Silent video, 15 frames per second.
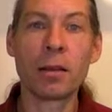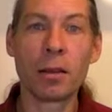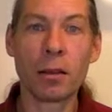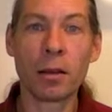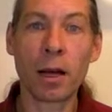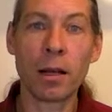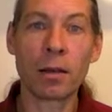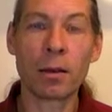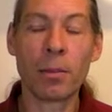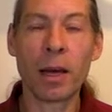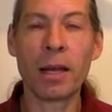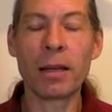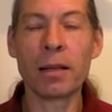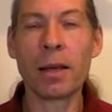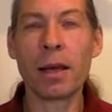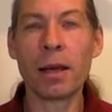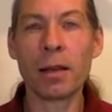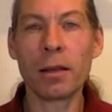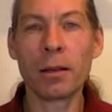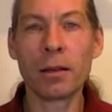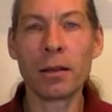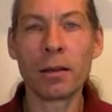not to meditate,
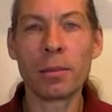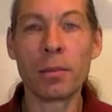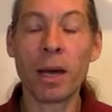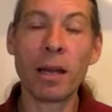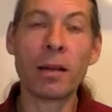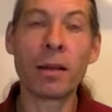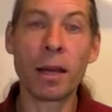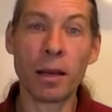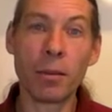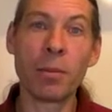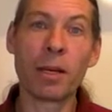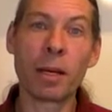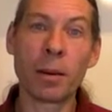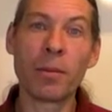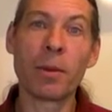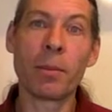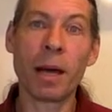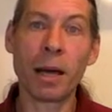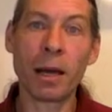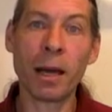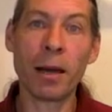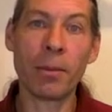meditating becomes a
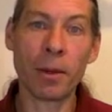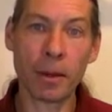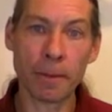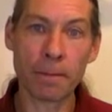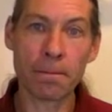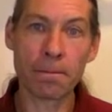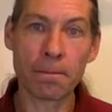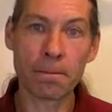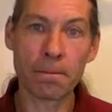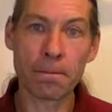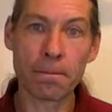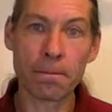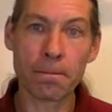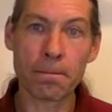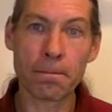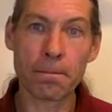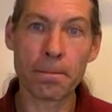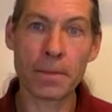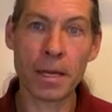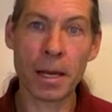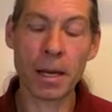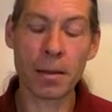bad habit.
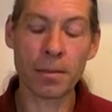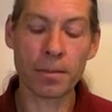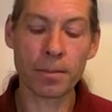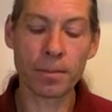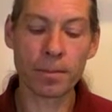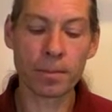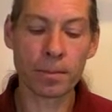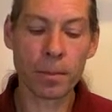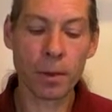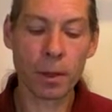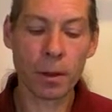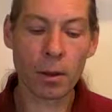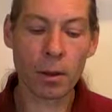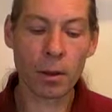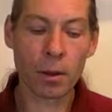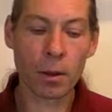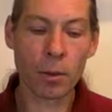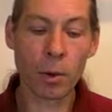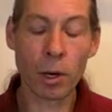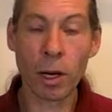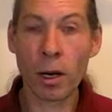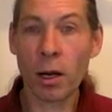Okay?
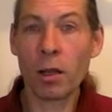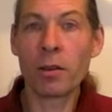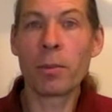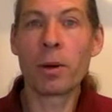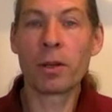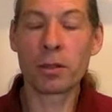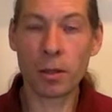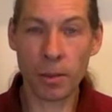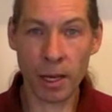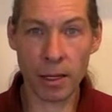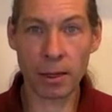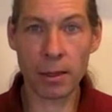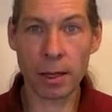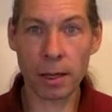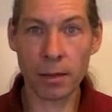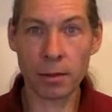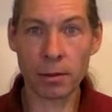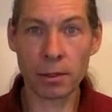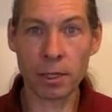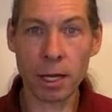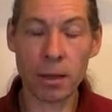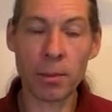We're not all supposed to meditate.
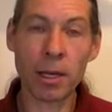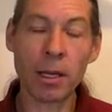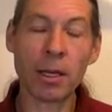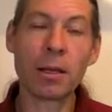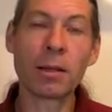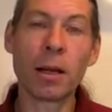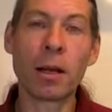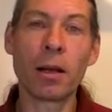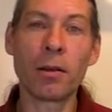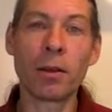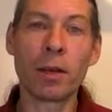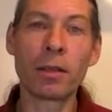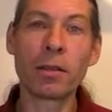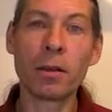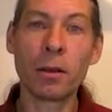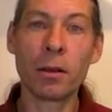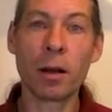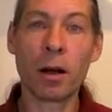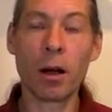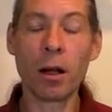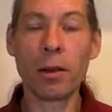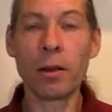Jaimini tells us
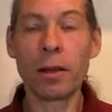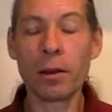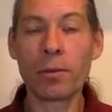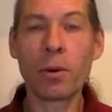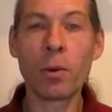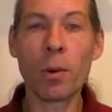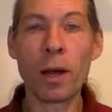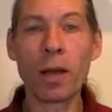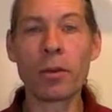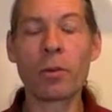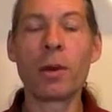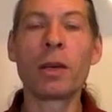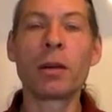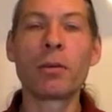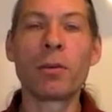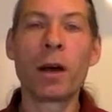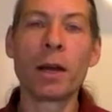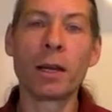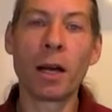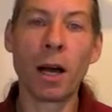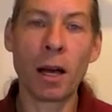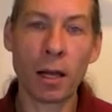all the different ways we can
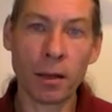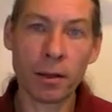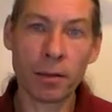find God.